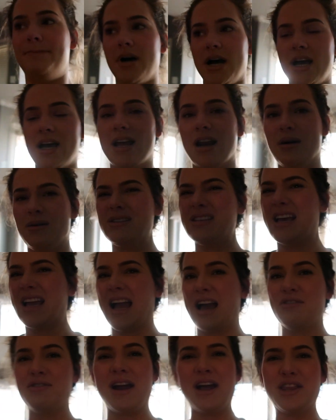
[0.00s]
But I was like,
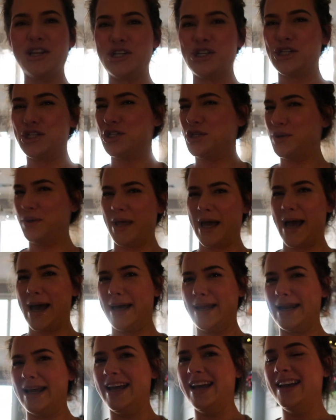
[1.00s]
I'd rather just do
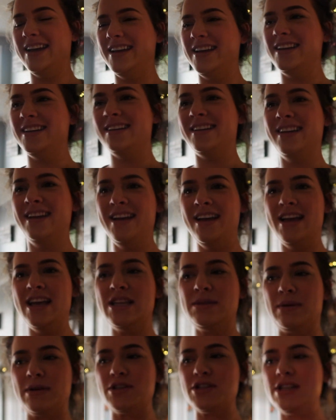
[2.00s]
that.
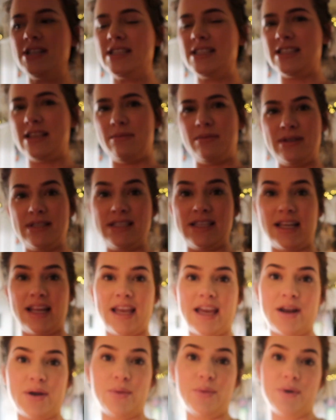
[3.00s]
Especially since I've been
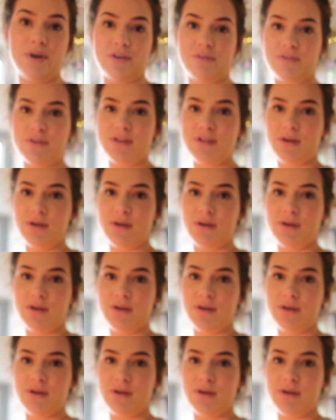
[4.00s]
sitting at a one for